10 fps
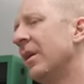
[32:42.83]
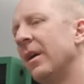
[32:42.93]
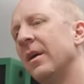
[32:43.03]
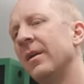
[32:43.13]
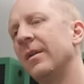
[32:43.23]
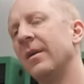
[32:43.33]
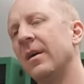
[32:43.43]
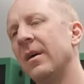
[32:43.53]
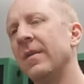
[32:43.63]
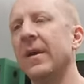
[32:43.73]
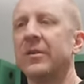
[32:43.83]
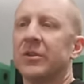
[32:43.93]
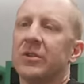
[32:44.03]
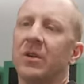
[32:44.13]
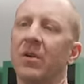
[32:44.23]
and then
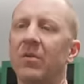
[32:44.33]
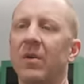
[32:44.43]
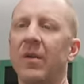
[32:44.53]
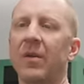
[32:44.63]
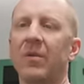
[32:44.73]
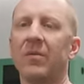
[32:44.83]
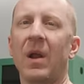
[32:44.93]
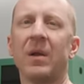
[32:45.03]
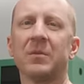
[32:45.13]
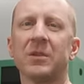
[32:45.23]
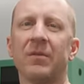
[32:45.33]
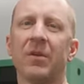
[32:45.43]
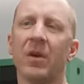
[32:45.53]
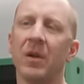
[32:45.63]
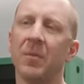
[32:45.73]
just other random stuff
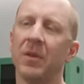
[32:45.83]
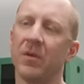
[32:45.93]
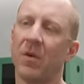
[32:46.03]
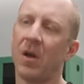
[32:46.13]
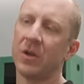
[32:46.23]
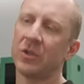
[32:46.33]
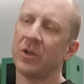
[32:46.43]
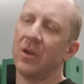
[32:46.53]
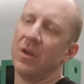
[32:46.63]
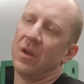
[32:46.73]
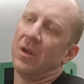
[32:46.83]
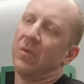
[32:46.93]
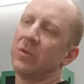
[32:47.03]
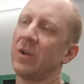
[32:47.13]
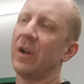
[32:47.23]
you end up in the garage.
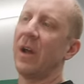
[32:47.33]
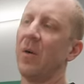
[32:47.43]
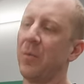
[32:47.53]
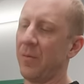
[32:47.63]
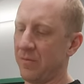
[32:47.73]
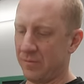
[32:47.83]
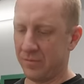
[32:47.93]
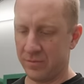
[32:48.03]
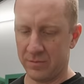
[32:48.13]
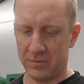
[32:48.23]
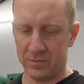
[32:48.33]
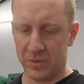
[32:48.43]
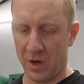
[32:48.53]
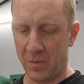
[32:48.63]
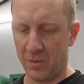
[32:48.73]
And we're trying to help them
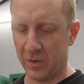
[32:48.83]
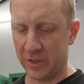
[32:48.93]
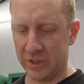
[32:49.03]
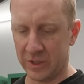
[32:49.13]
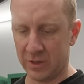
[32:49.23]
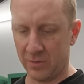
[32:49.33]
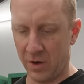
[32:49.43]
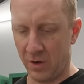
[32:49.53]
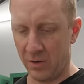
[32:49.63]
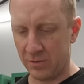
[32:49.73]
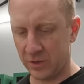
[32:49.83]
come up with a system here.